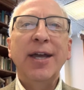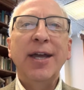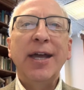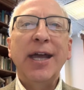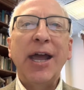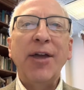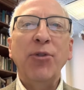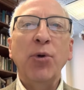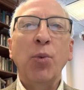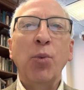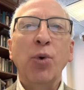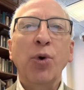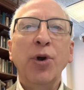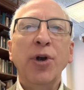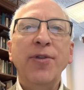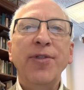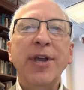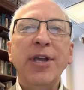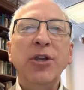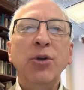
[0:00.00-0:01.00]
And the
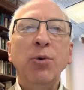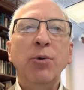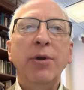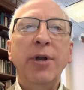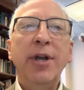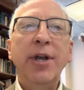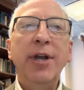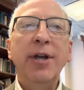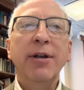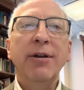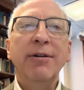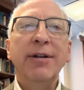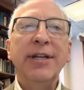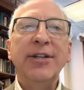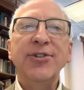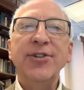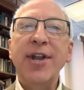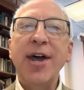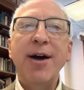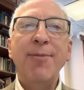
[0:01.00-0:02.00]
word that you hear
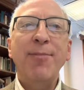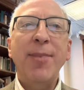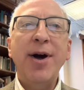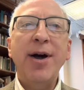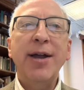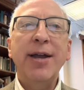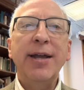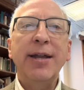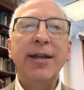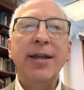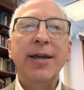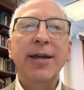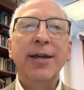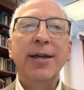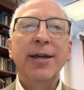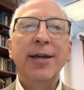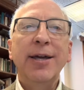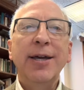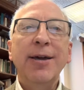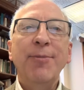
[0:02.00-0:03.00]
is not mine,
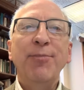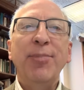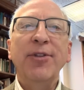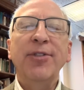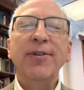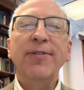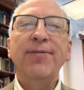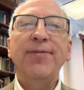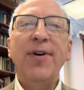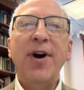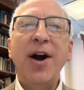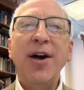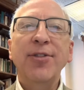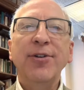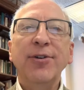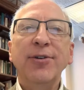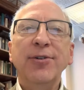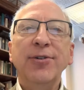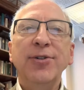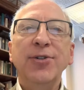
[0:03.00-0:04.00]
but the
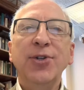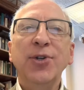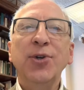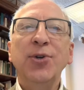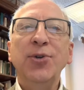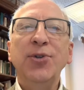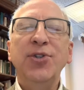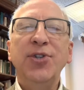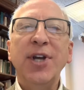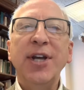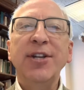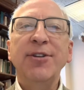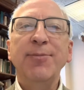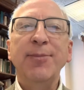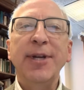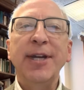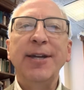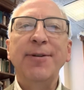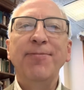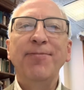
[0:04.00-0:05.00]
Father's who sent
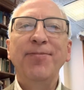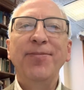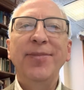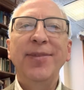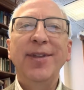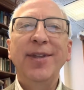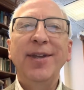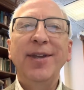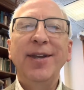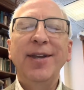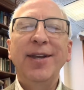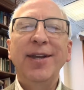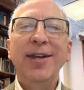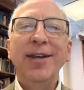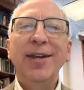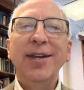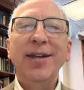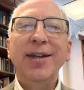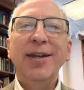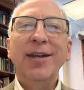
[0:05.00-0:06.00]
me.
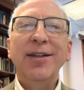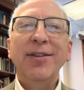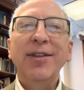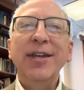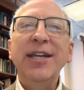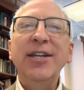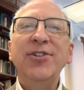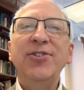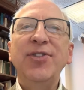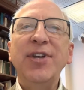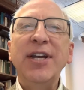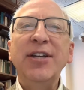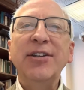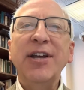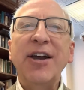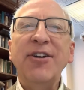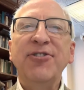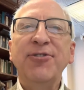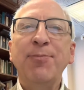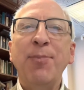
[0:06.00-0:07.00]
These things
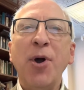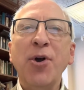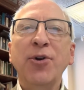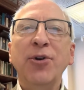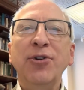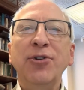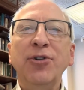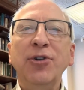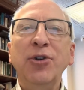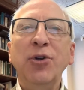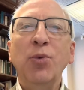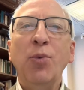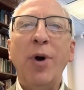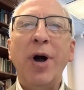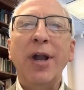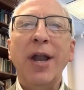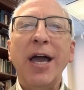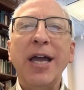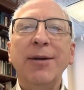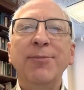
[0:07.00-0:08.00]
I have spoken to you
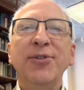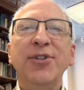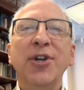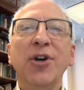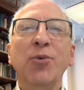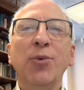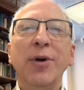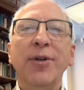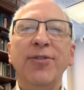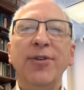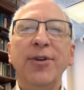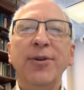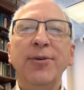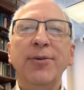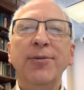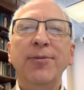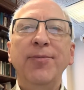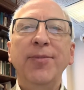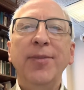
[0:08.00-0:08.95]
while I am still with you.